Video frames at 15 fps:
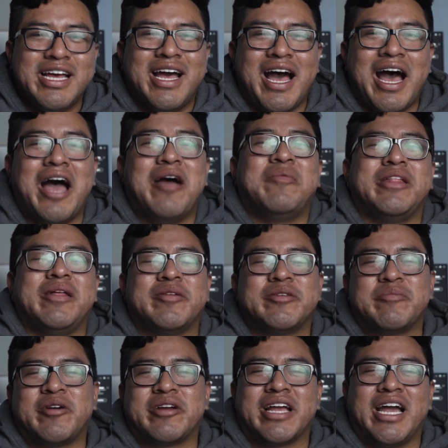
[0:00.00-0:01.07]
Hi, my name is
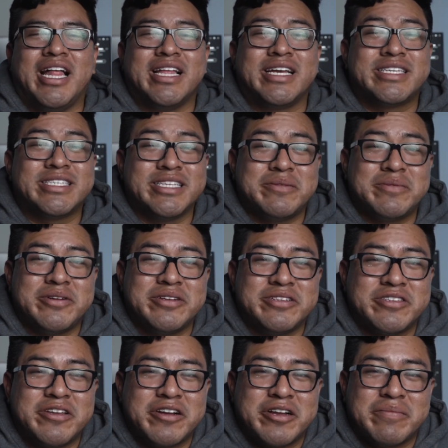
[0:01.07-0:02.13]
Mark Alex, and I'm here to
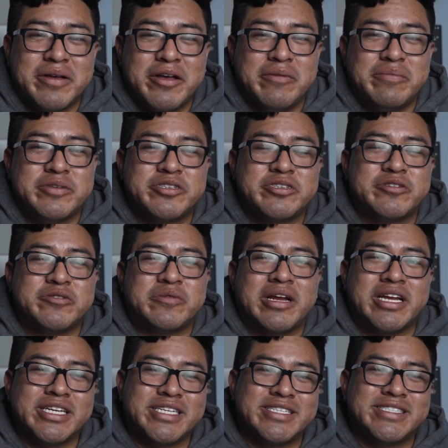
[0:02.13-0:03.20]
talk about Mr.
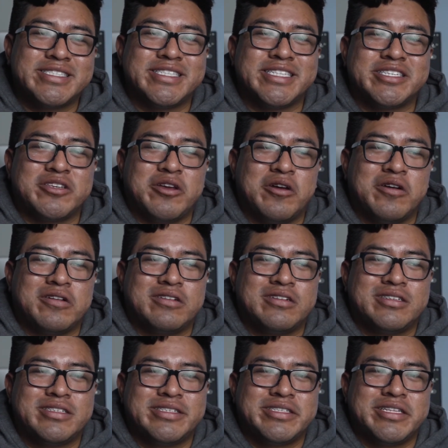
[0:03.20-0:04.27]
Right, the song
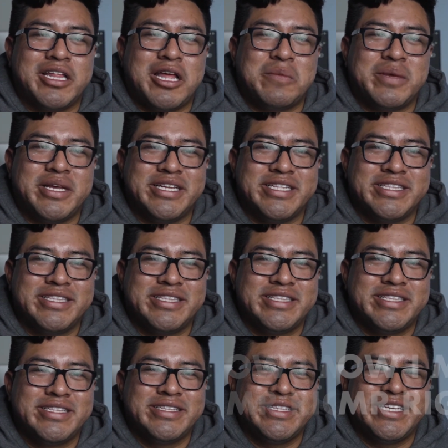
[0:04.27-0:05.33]
that I
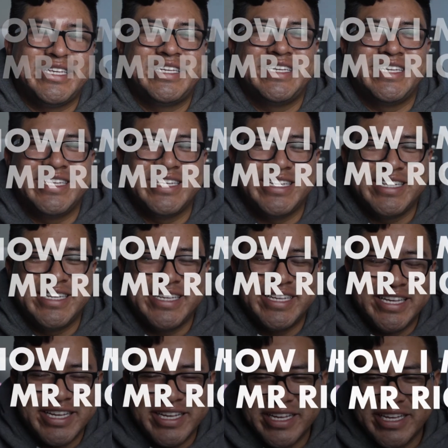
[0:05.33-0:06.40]
made.
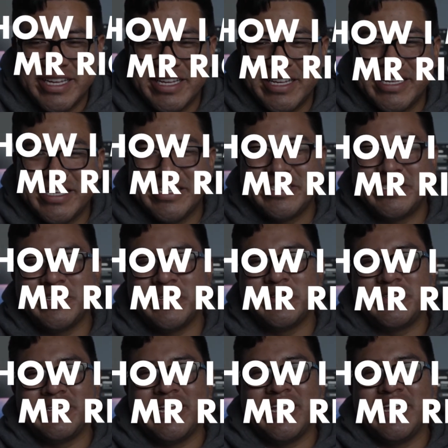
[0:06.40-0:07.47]
So
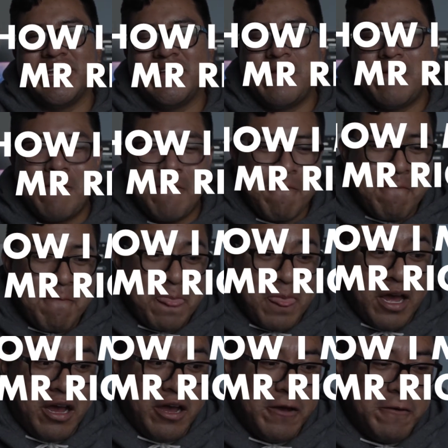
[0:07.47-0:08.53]

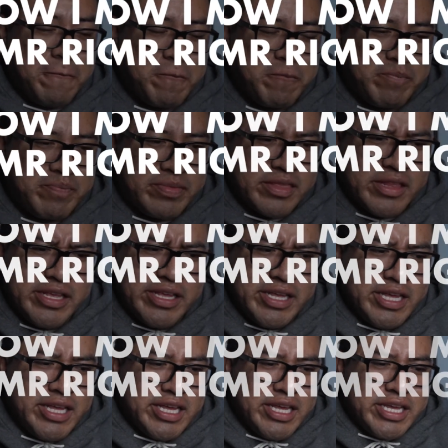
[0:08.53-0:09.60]
um,
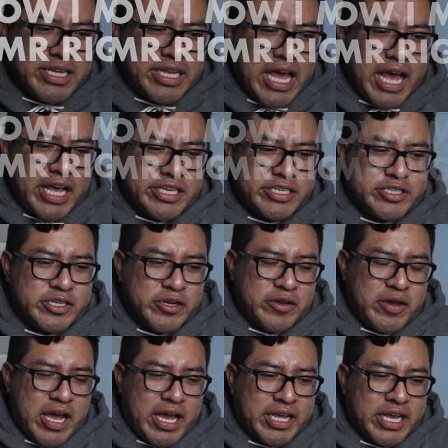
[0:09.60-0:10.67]
yeah.
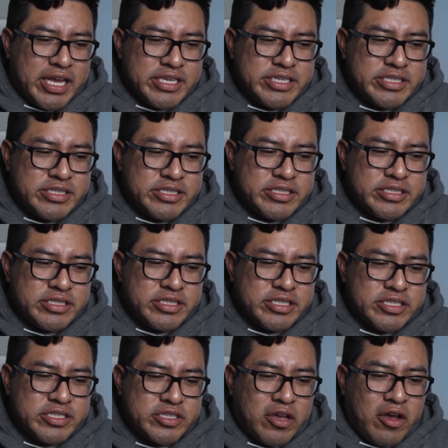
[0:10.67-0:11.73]
So I guess the
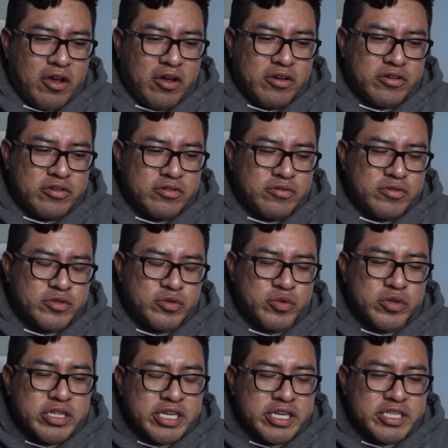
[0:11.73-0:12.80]
song was
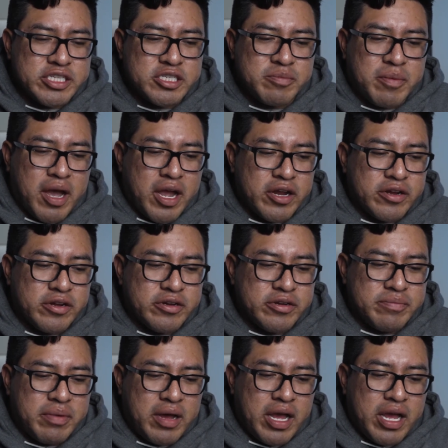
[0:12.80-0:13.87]
really inspired
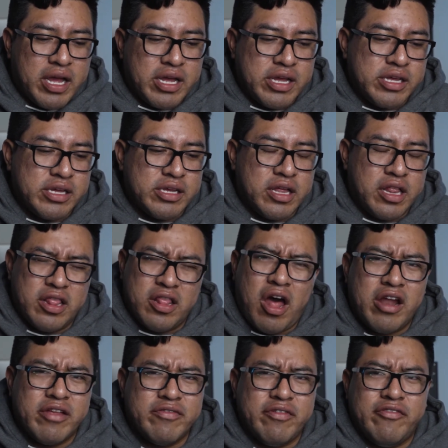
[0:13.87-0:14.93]
by a
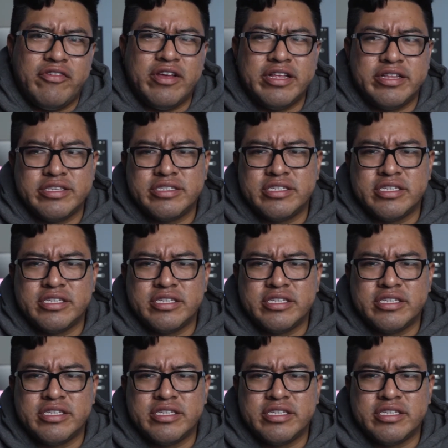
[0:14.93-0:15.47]
lot of events